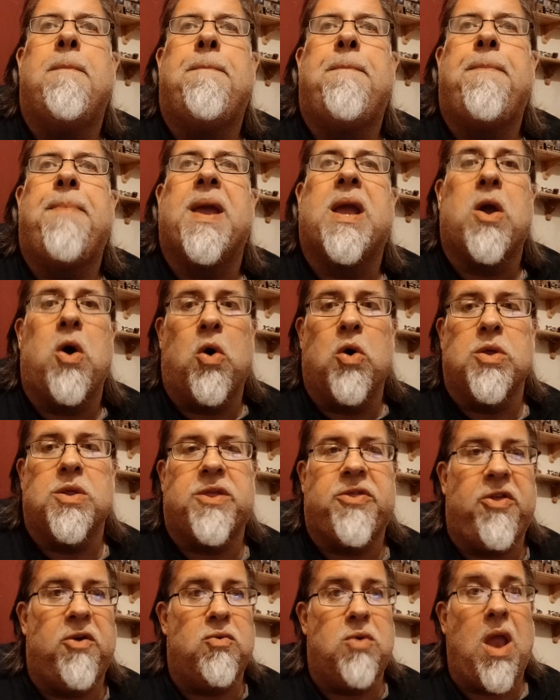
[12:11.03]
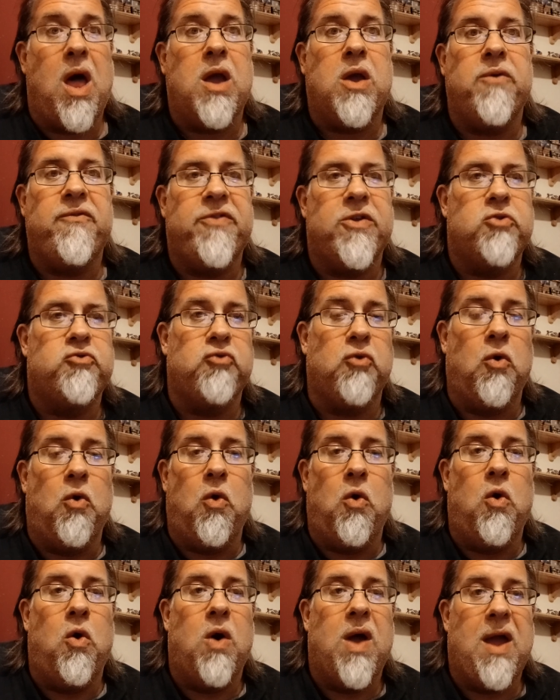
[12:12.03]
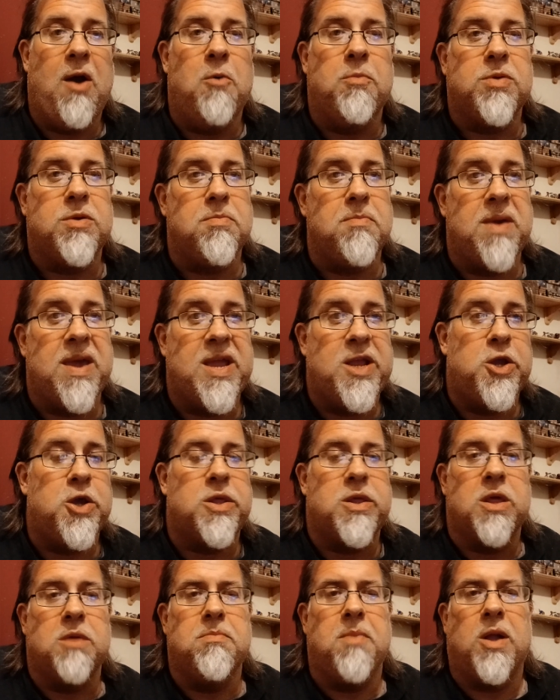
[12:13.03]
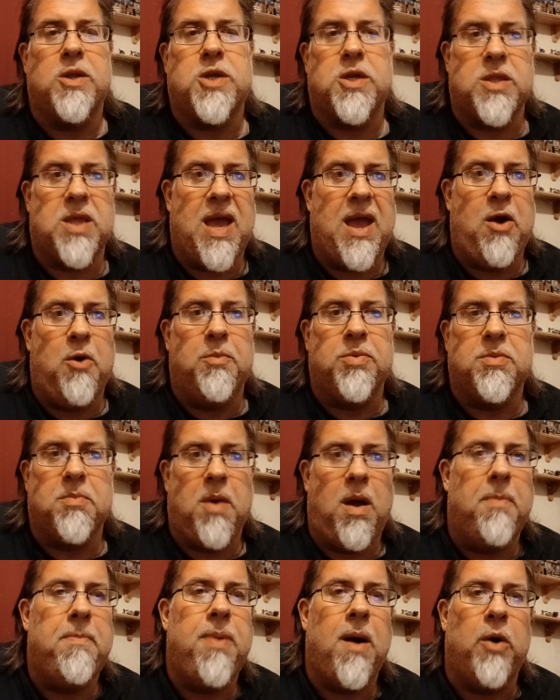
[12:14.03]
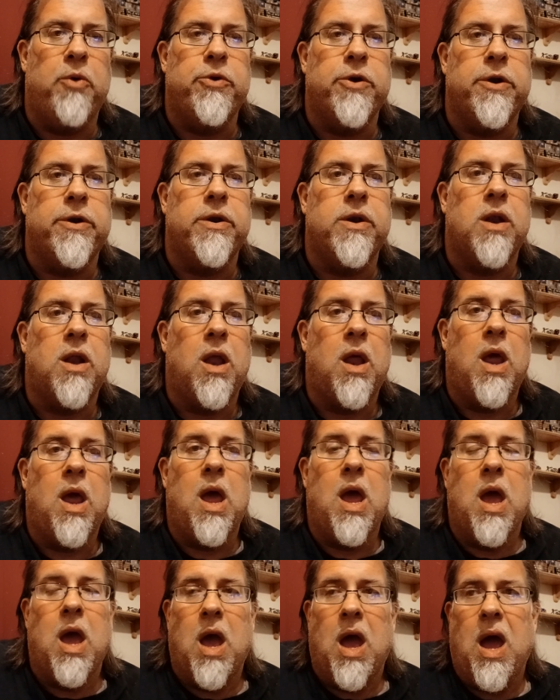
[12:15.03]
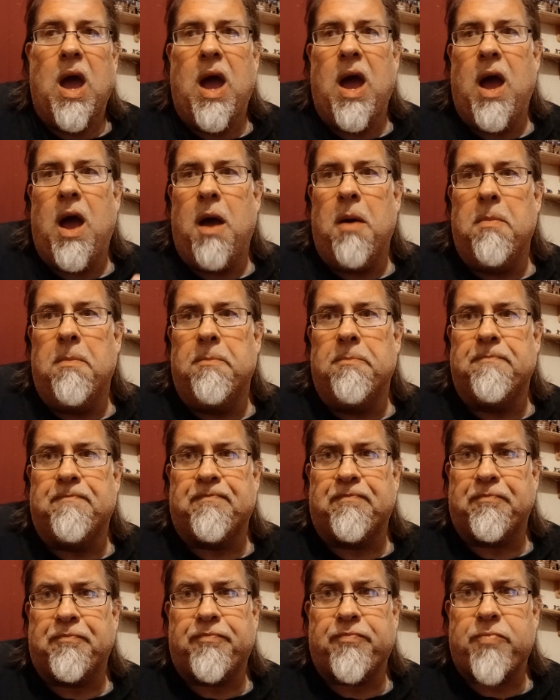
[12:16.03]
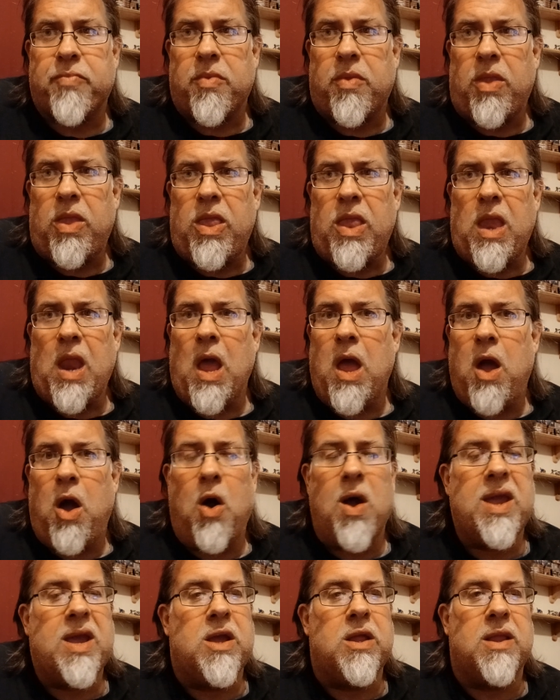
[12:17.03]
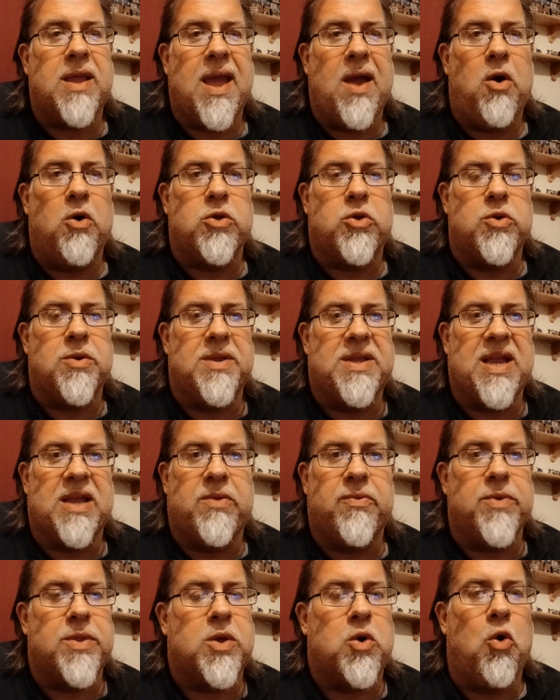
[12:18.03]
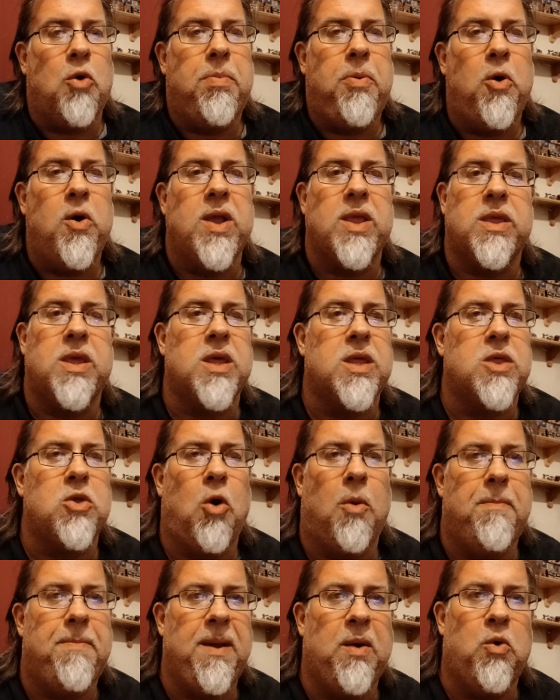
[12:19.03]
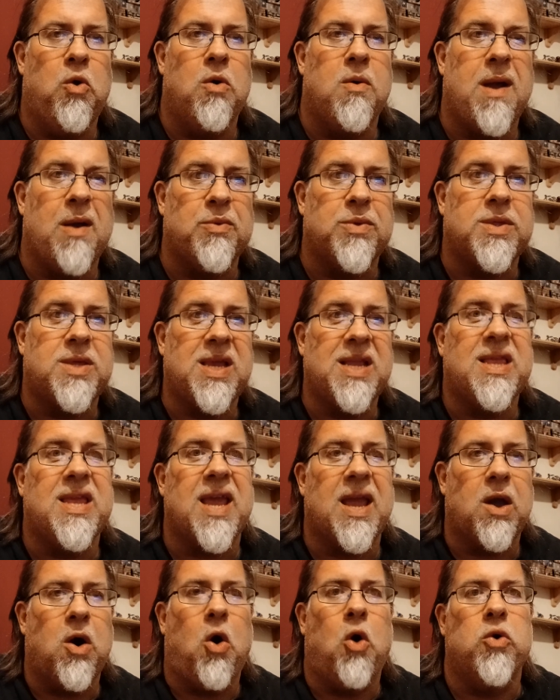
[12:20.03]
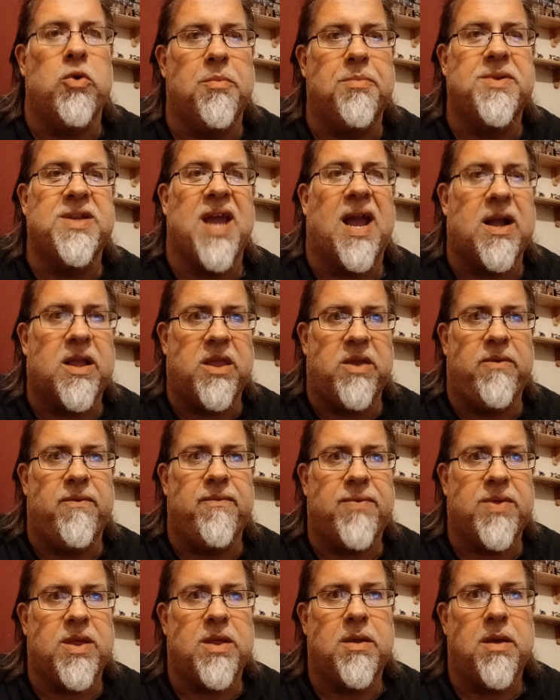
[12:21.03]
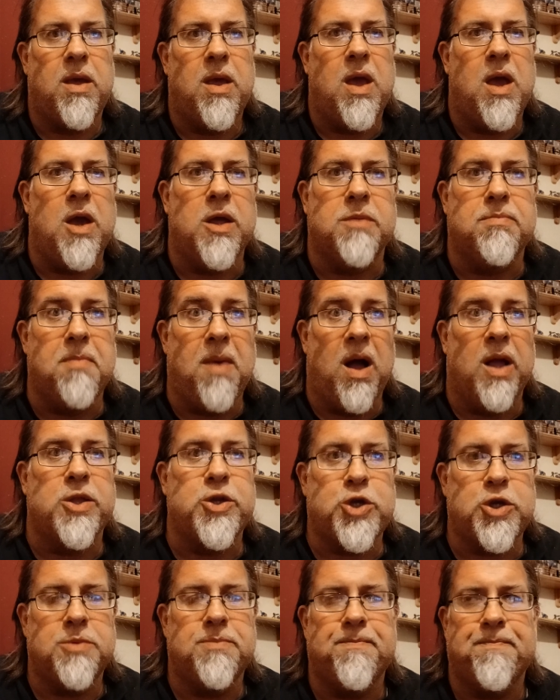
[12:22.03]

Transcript: Because the luck of the draw helps me just as much as it helps my opponent. I can get onto an objective and score points. It's not built around sitting on objectives as much.